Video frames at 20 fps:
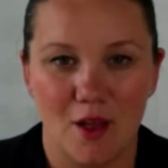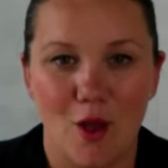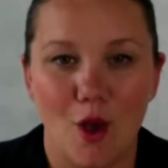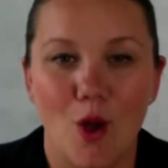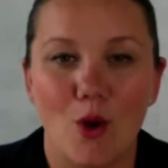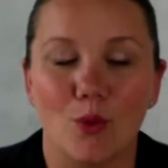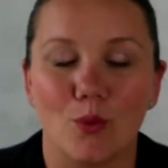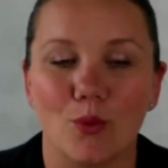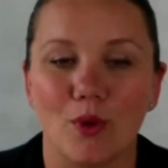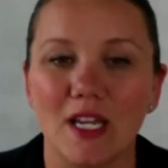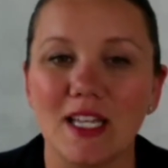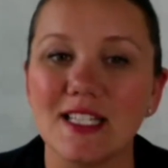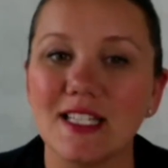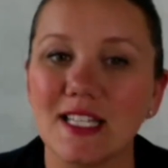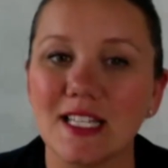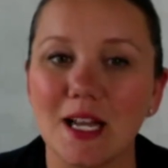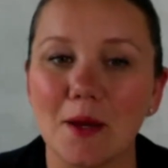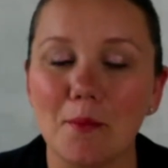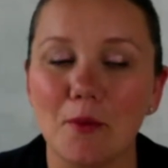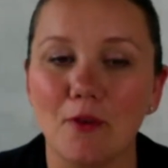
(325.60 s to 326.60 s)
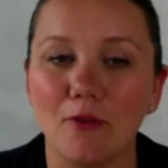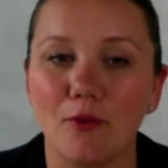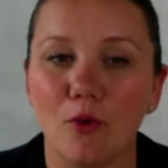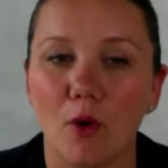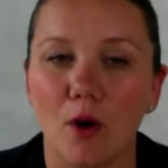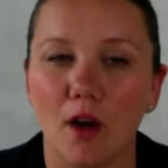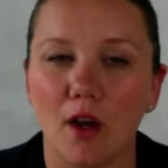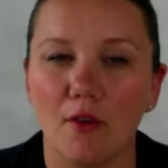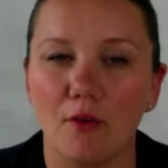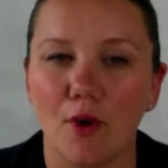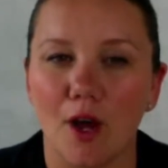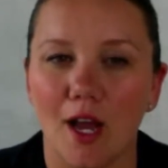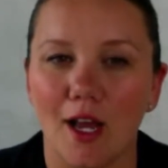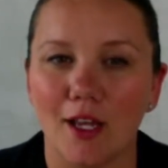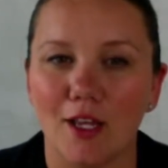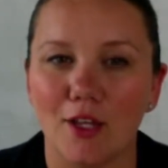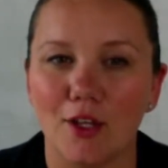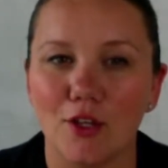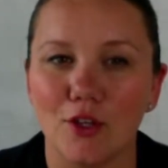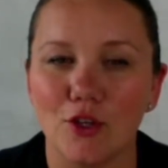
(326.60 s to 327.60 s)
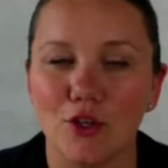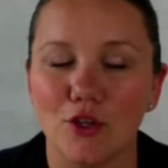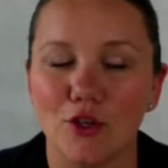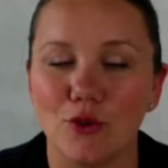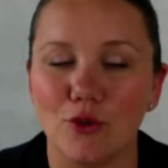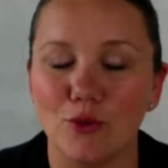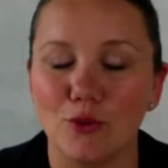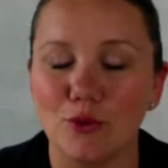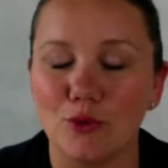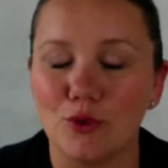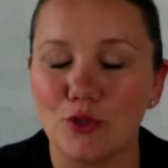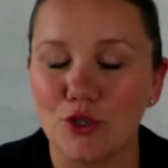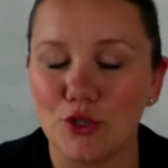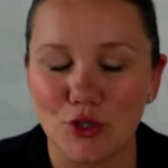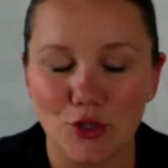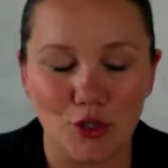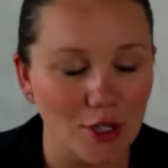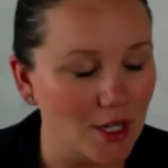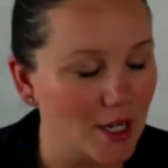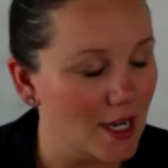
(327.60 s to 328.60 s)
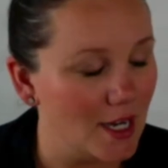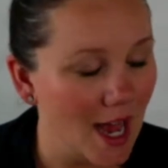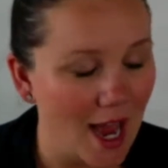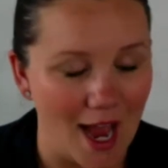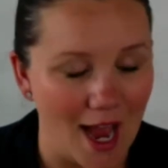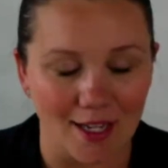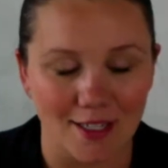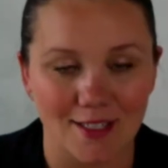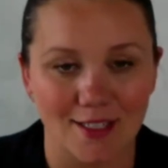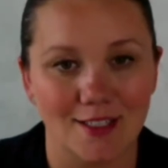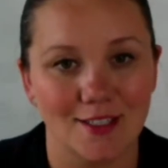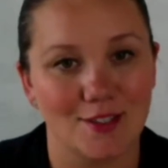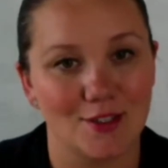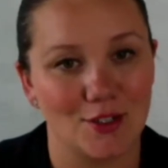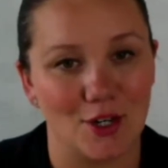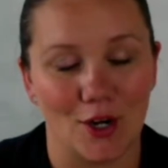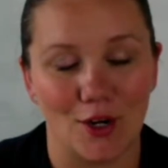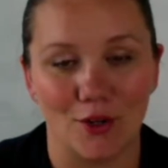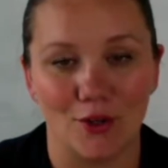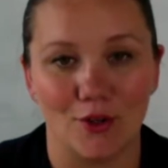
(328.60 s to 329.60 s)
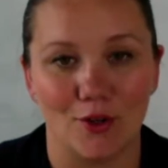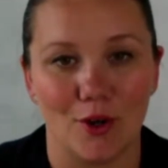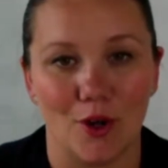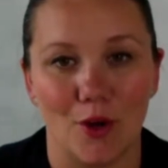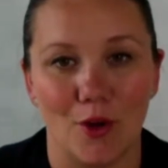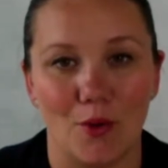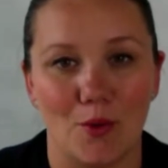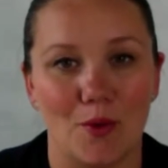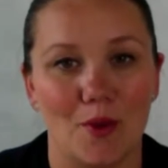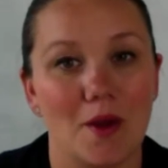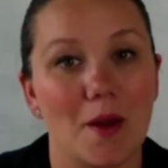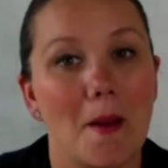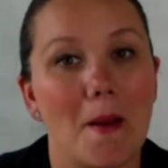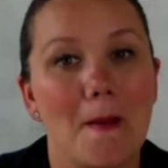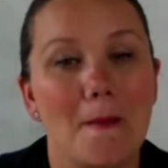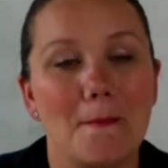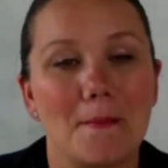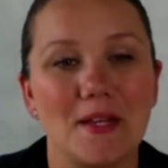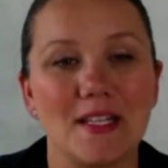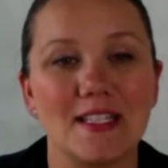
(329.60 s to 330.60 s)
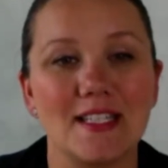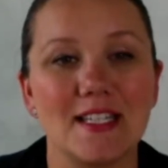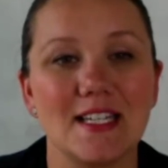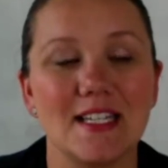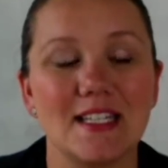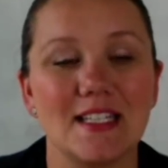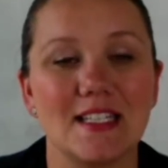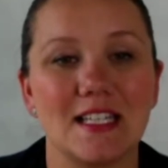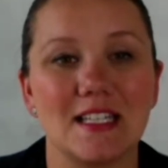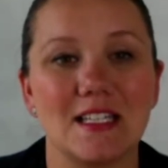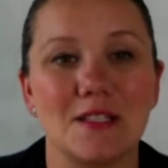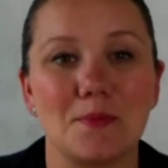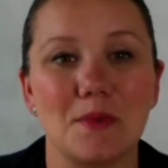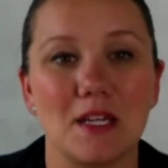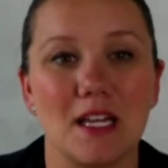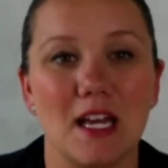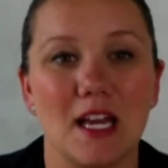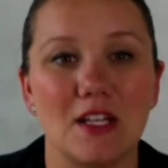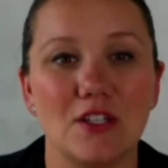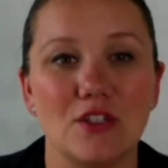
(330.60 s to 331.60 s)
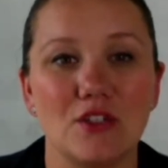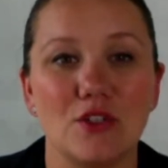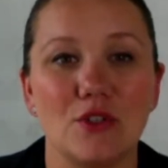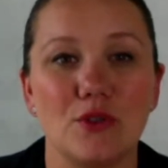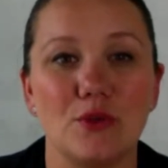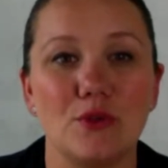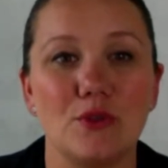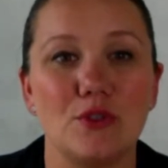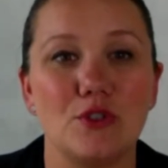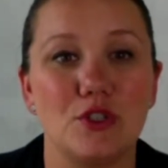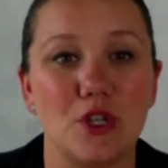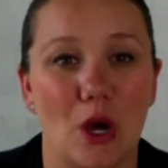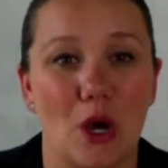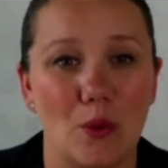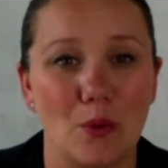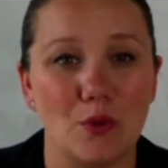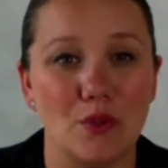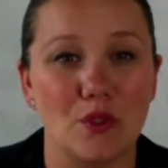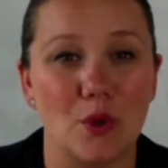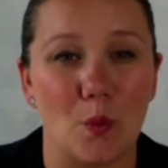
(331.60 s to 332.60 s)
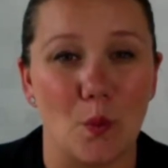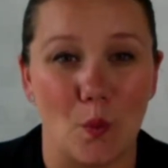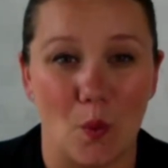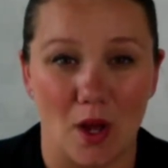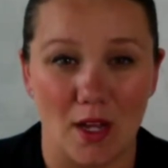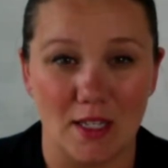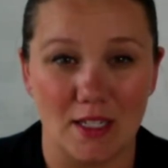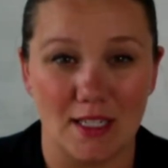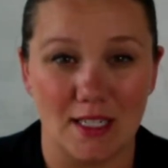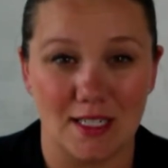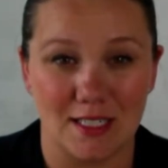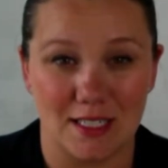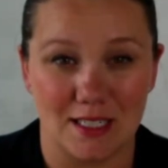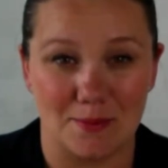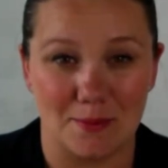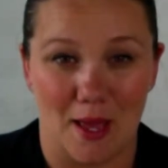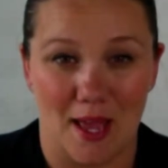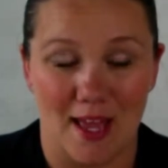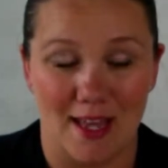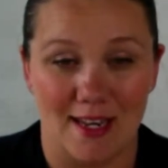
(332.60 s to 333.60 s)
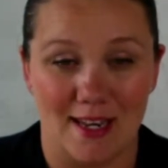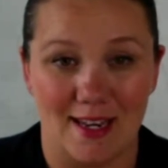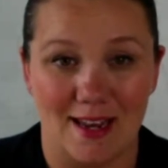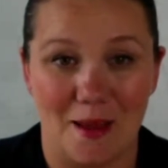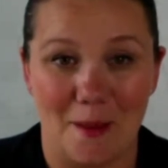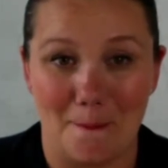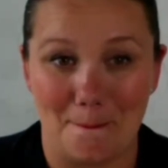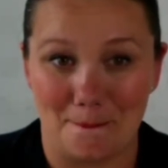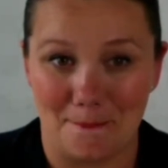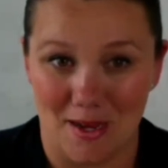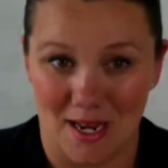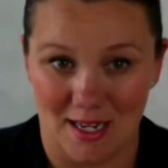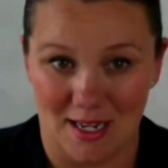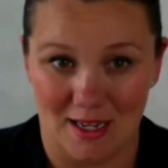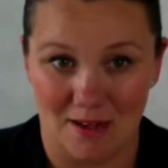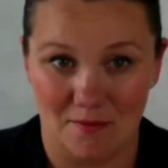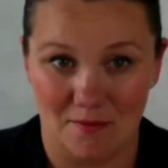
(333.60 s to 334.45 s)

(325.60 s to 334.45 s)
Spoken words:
Reason number 4 of why you should not start your own business is because you don't want to spend money.